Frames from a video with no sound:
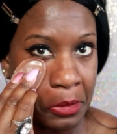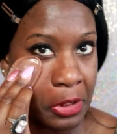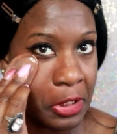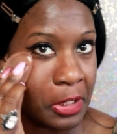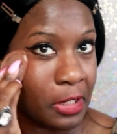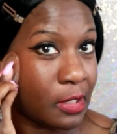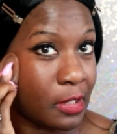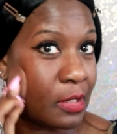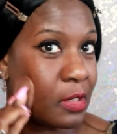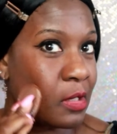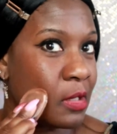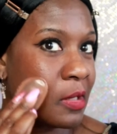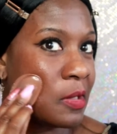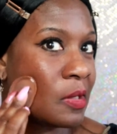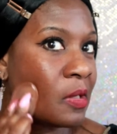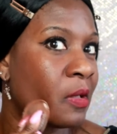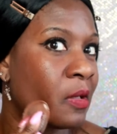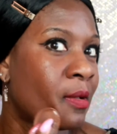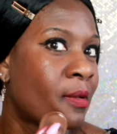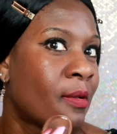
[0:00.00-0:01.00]
Okay.
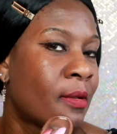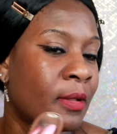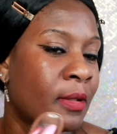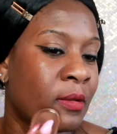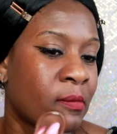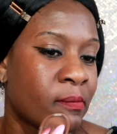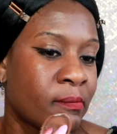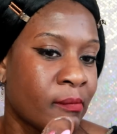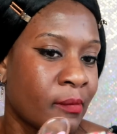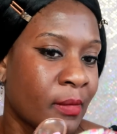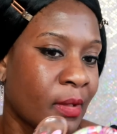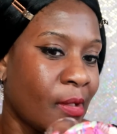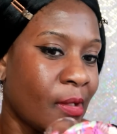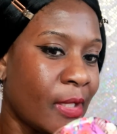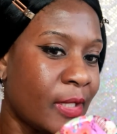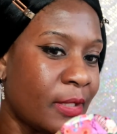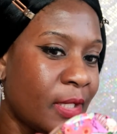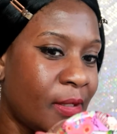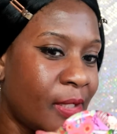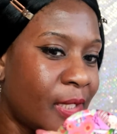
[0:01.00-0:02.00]

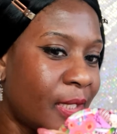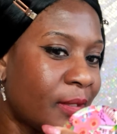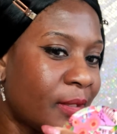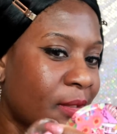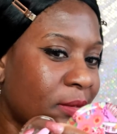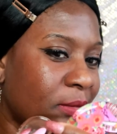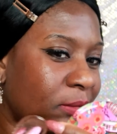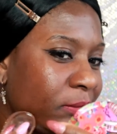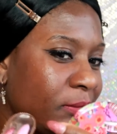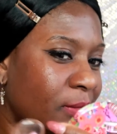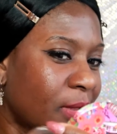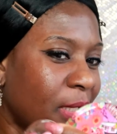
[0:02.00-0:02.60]
And then